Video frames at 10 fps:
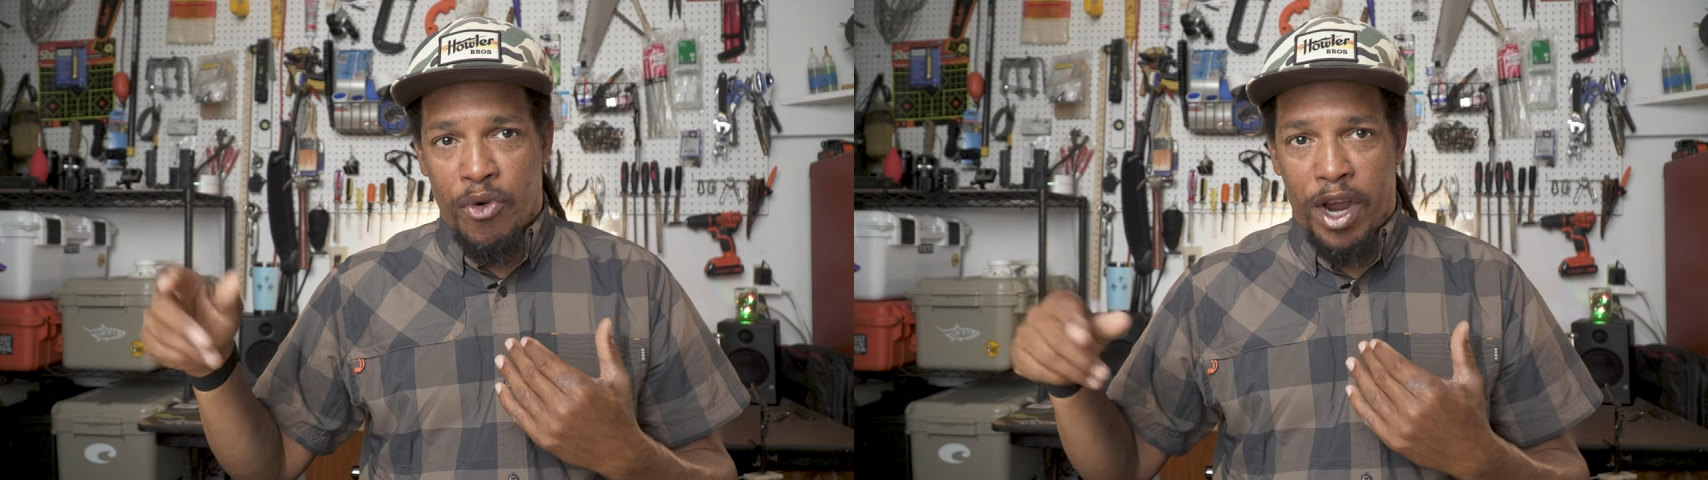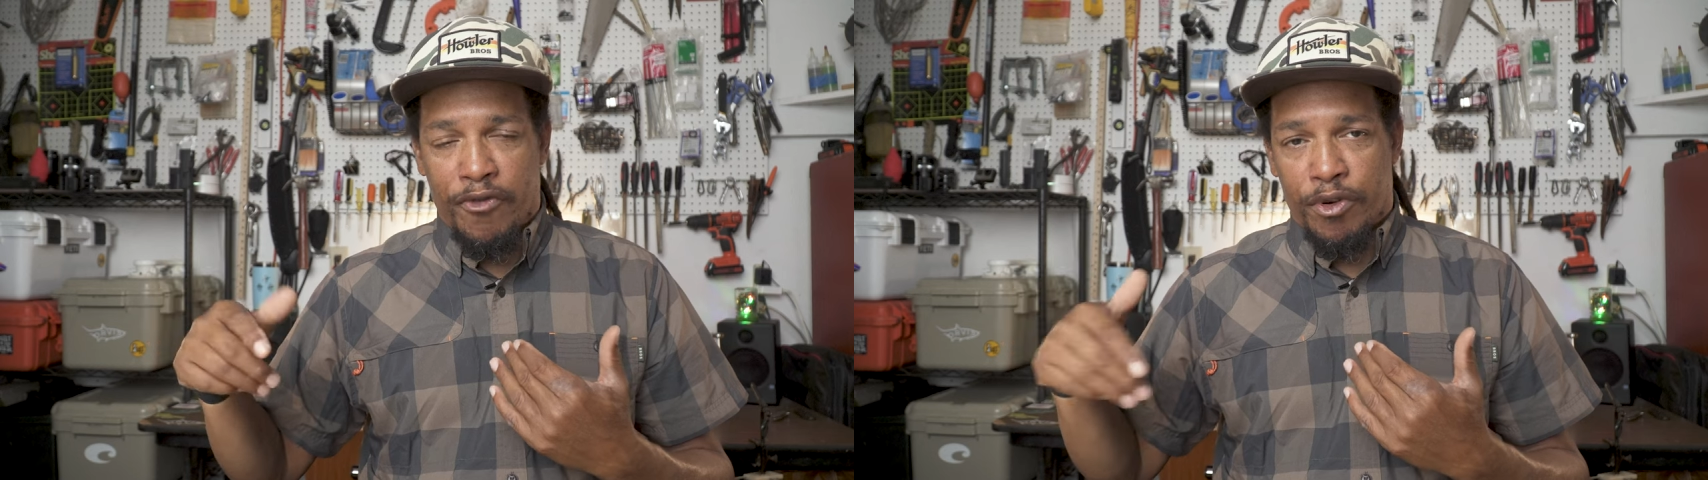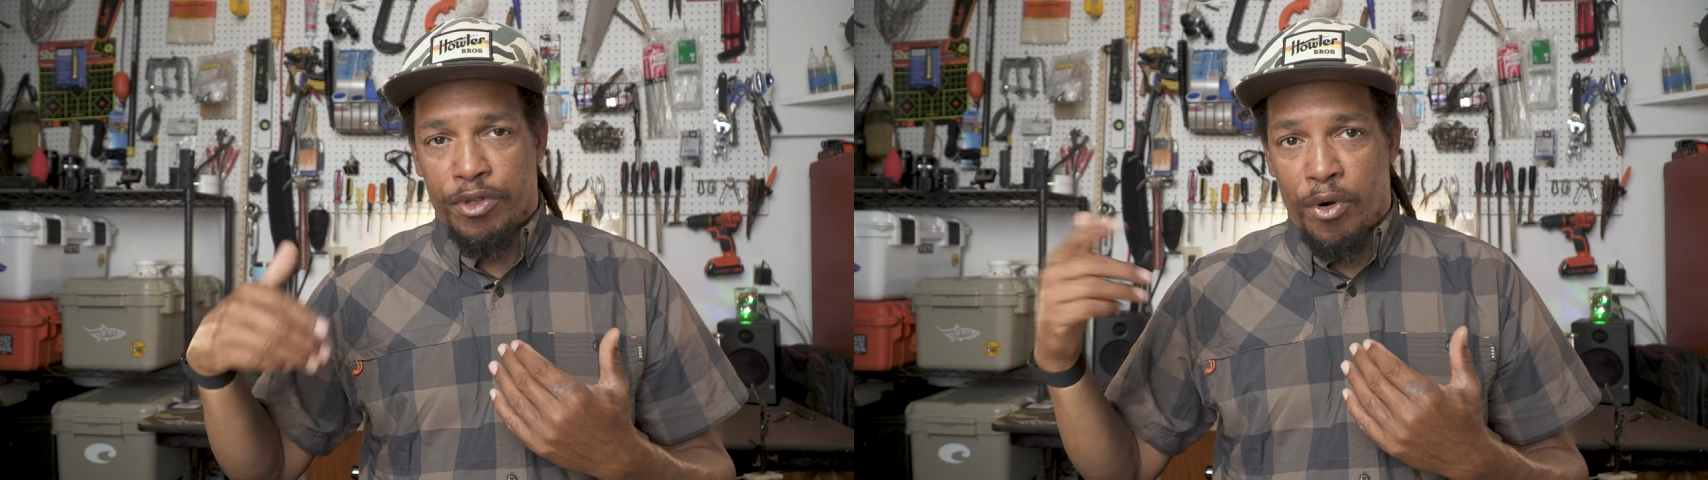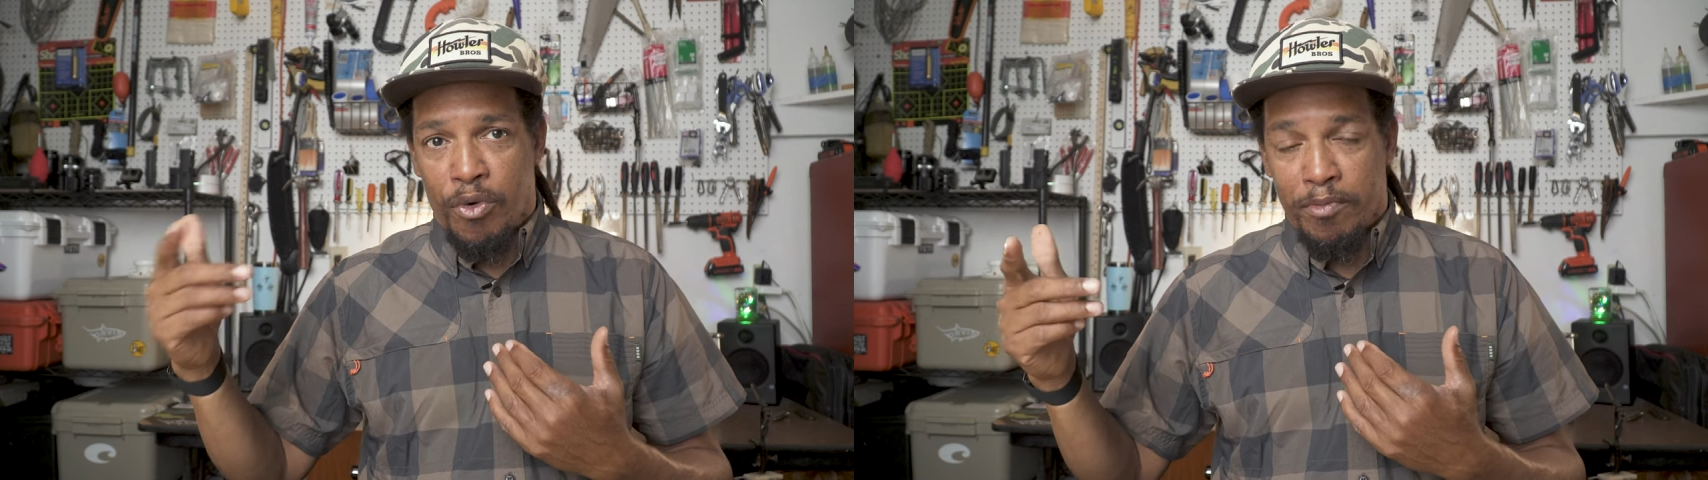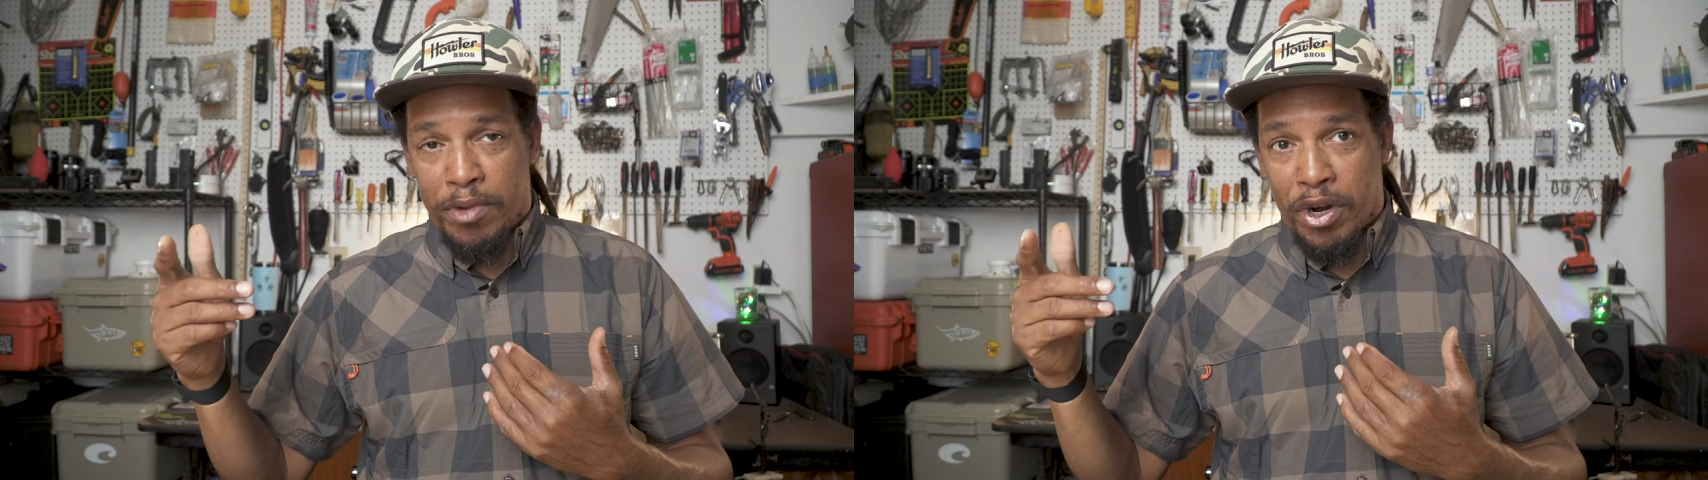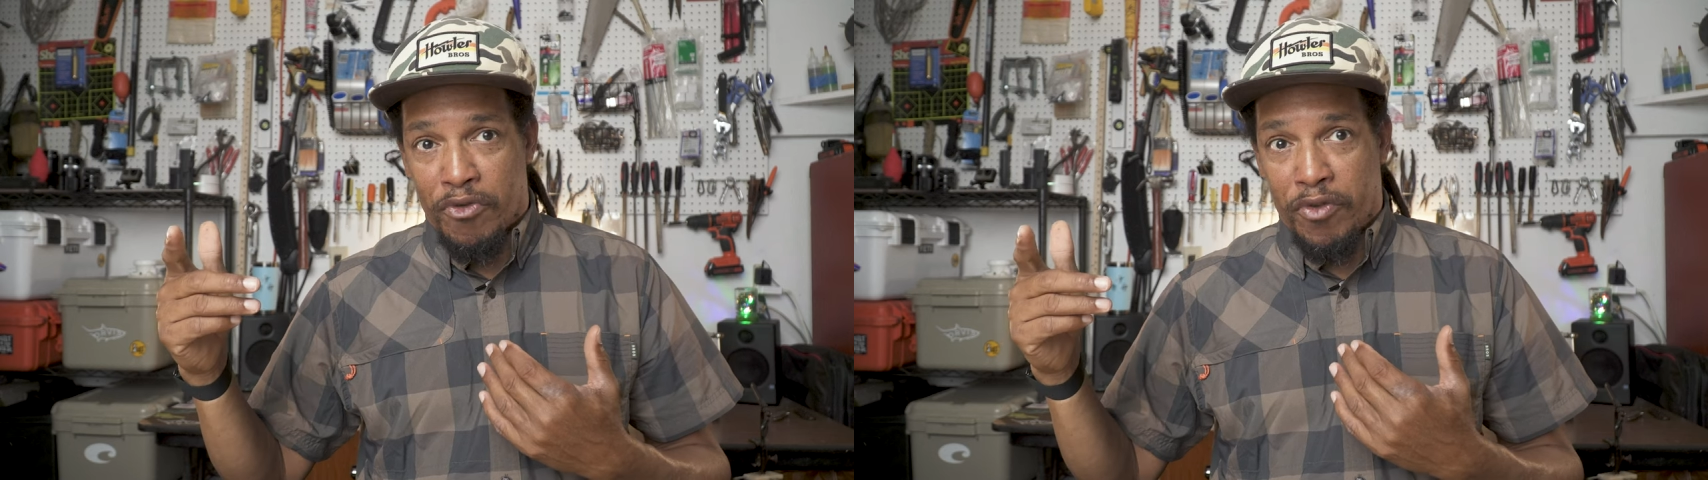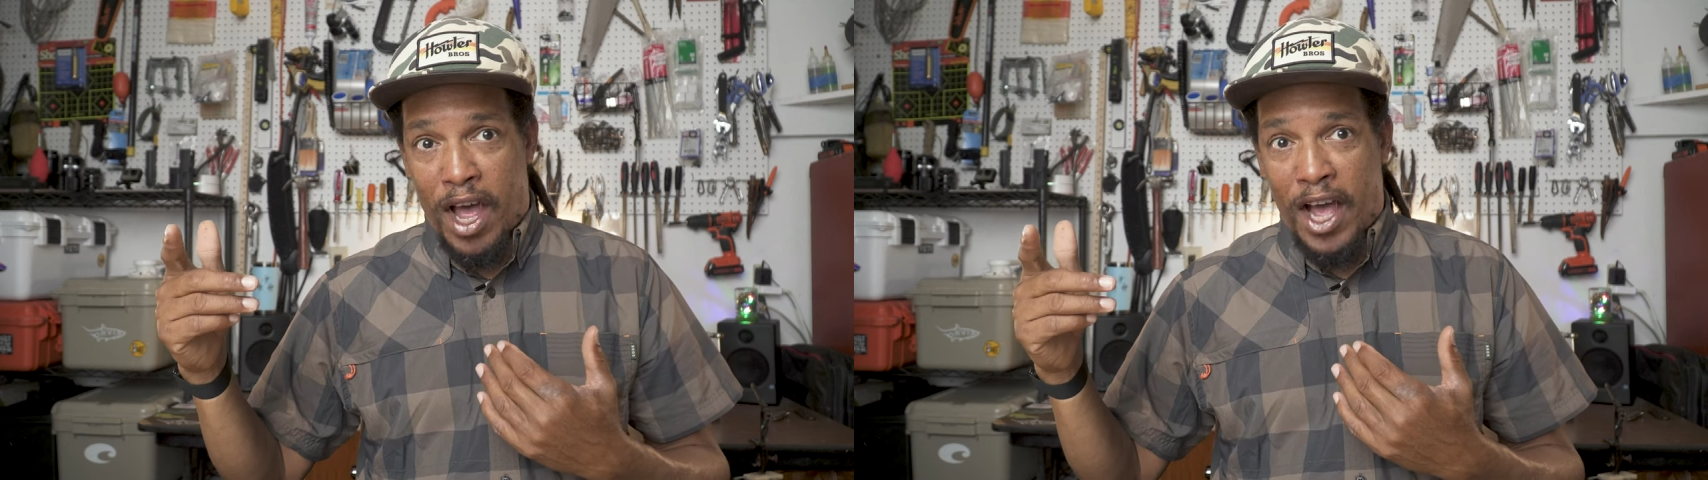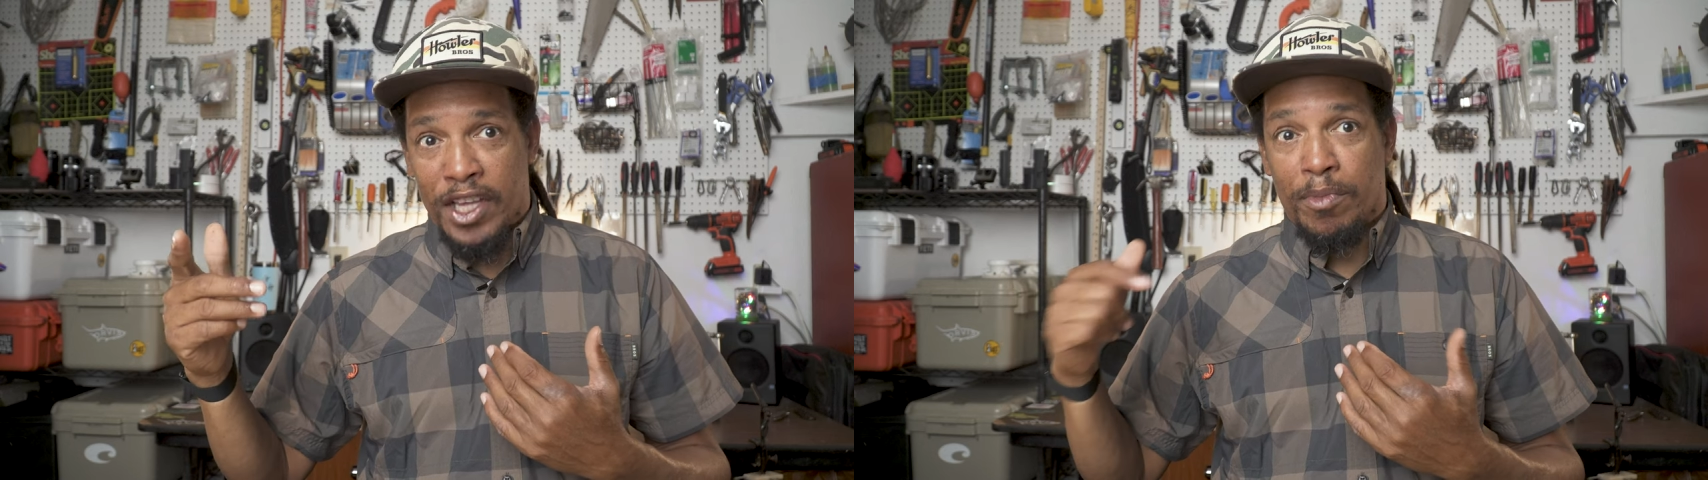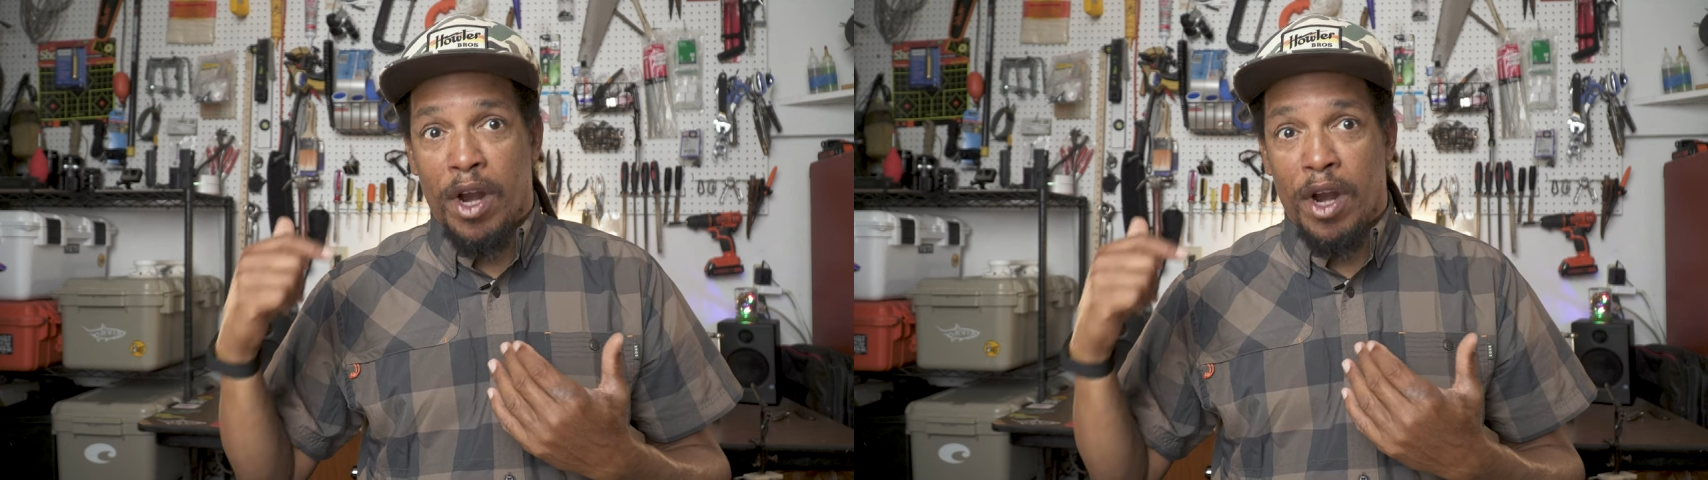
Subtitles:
great for throwing bigger flies,